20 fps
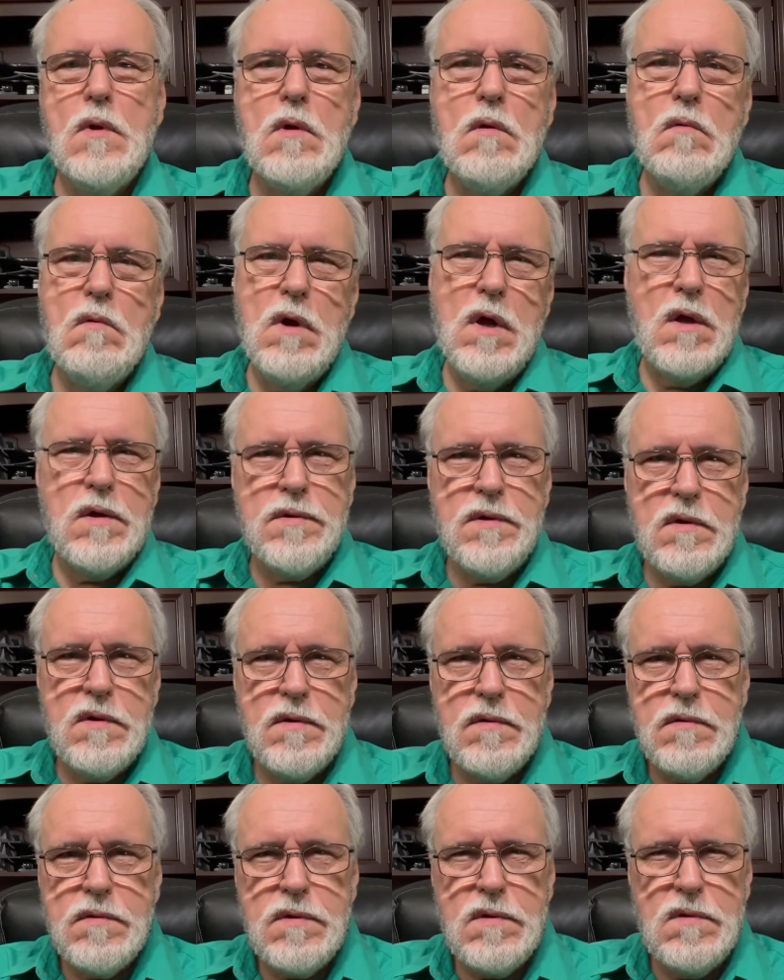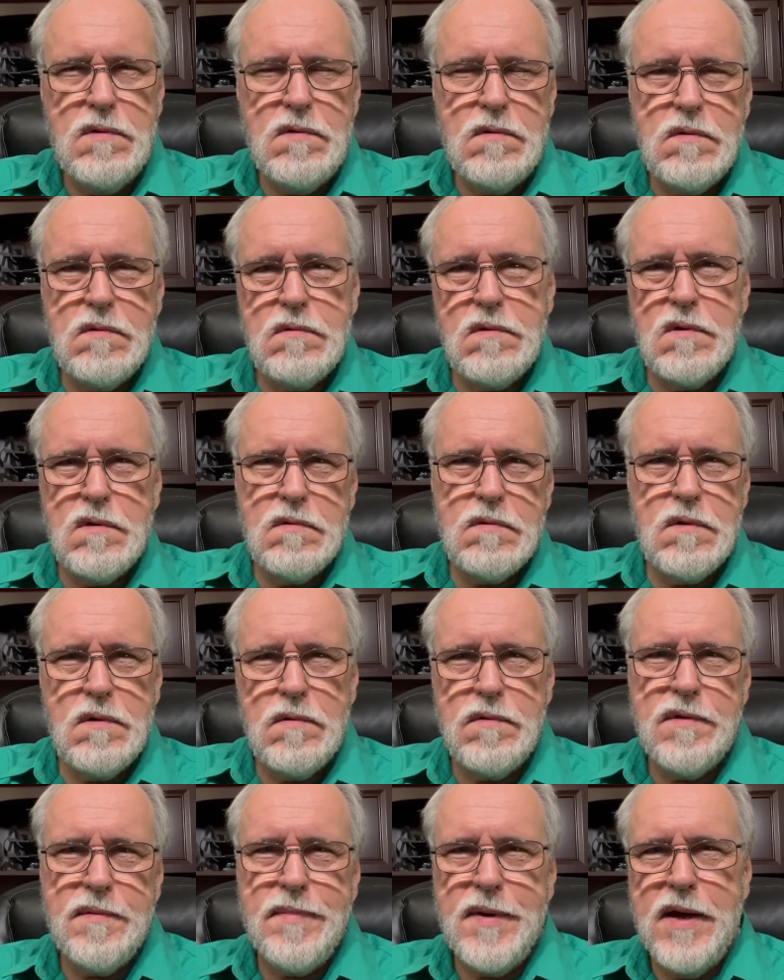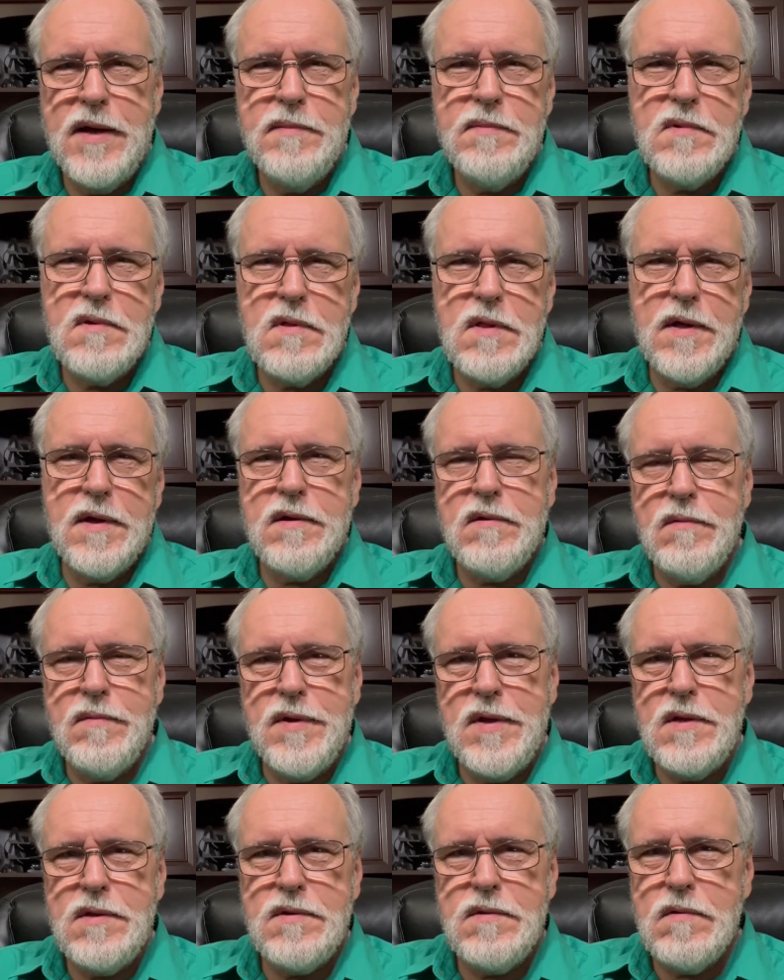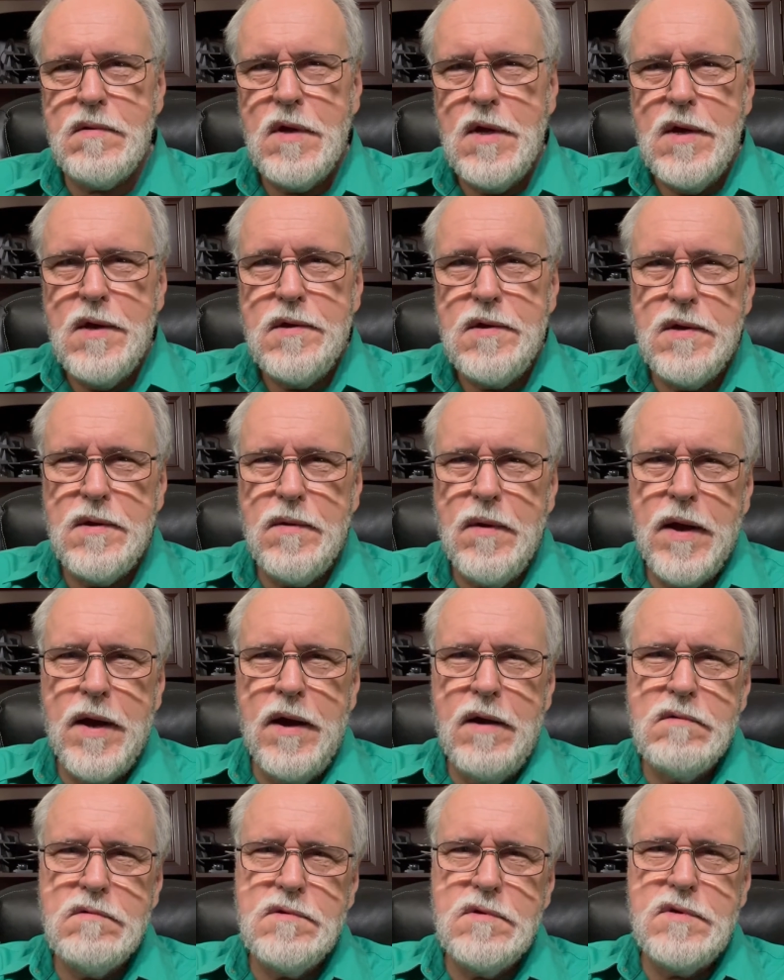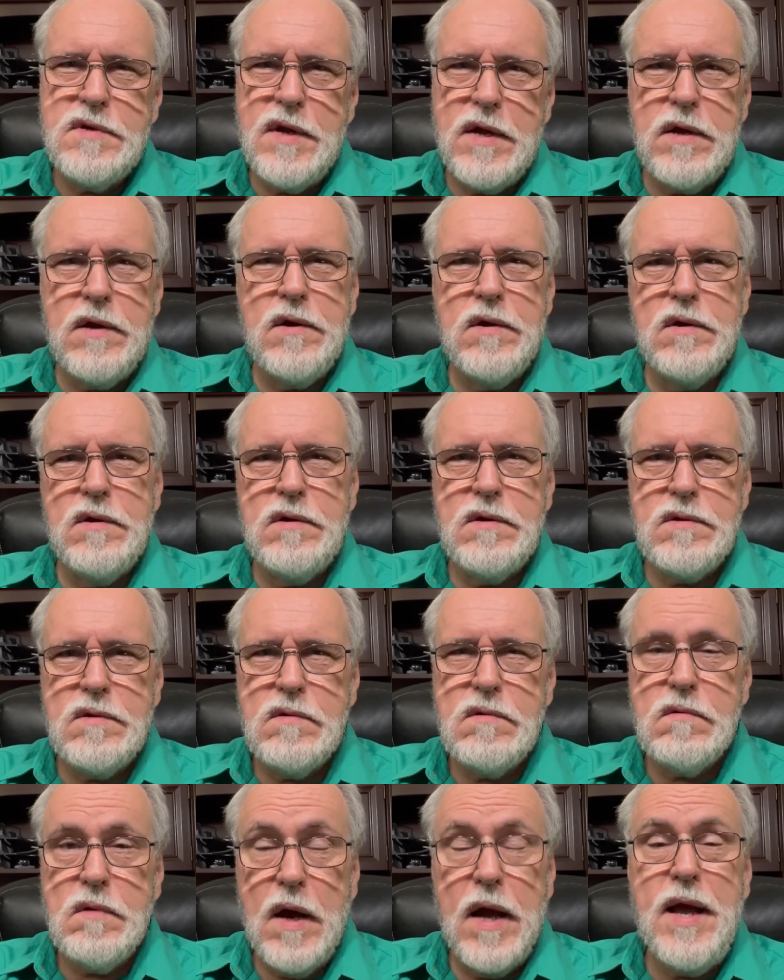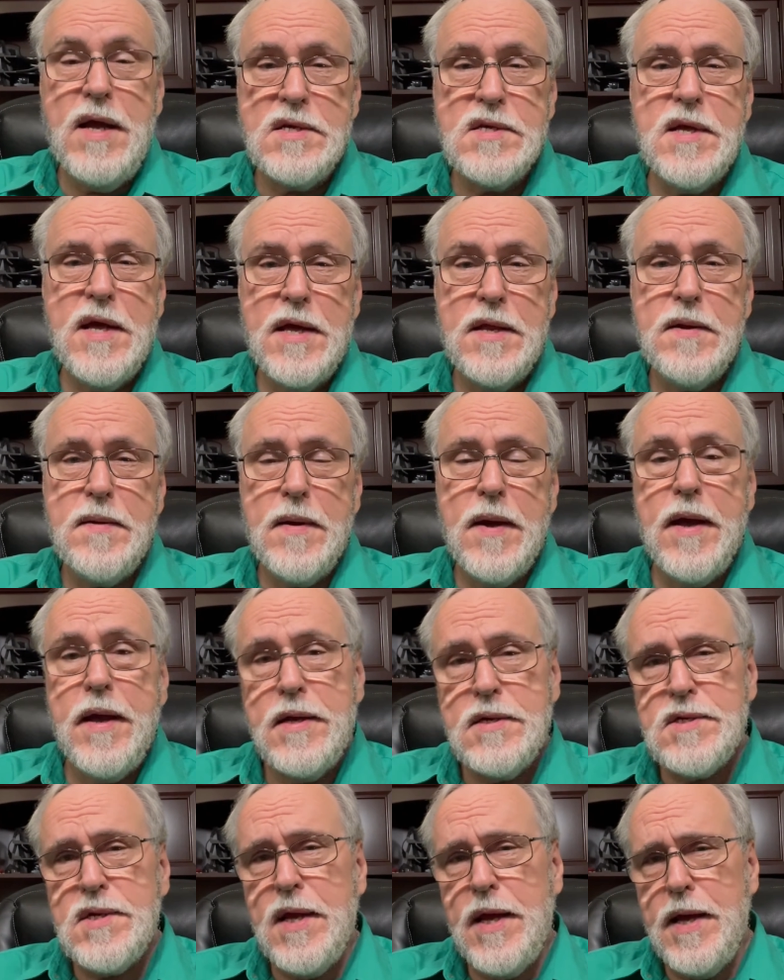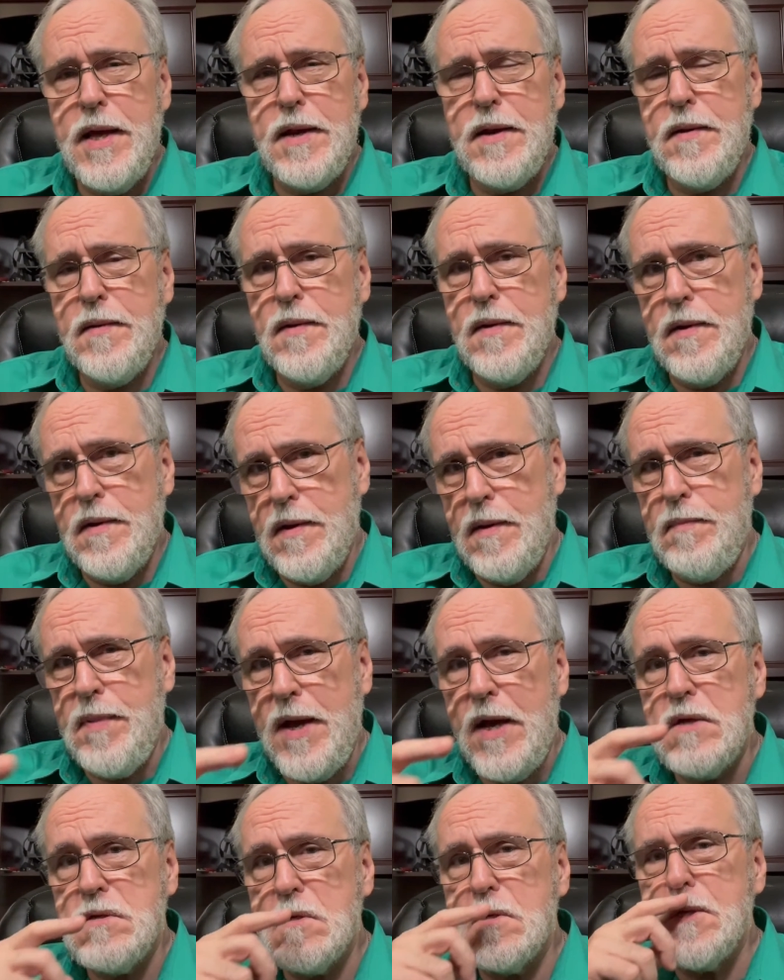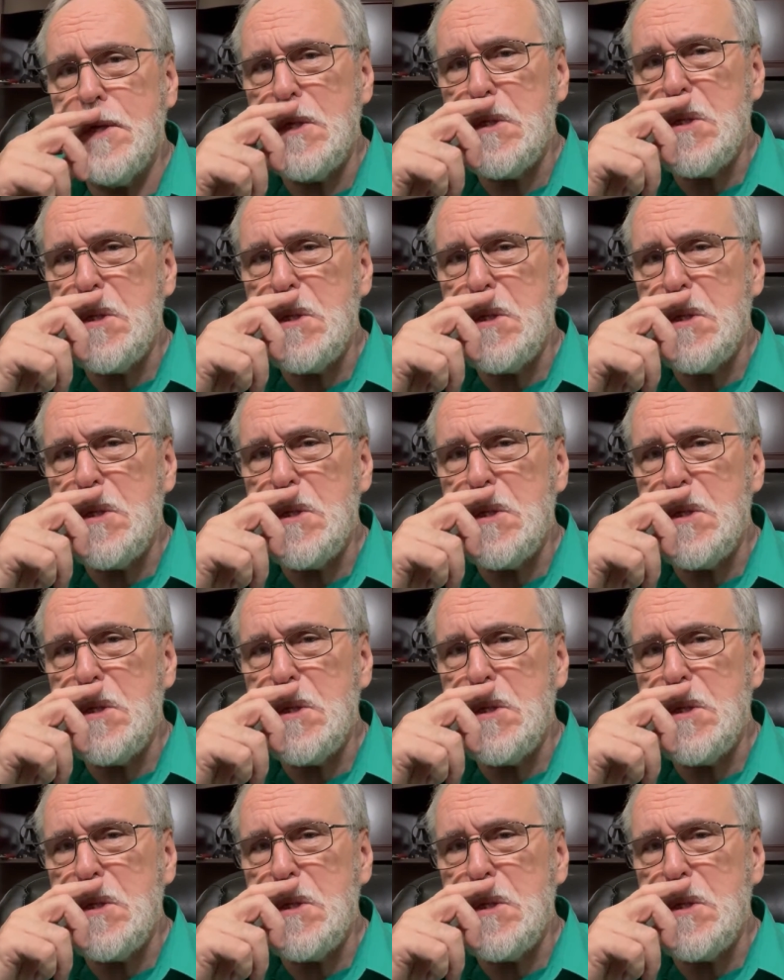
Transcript: Well, you know, you don't know the Bible like we do. You know, how dare you? I actually had a pastor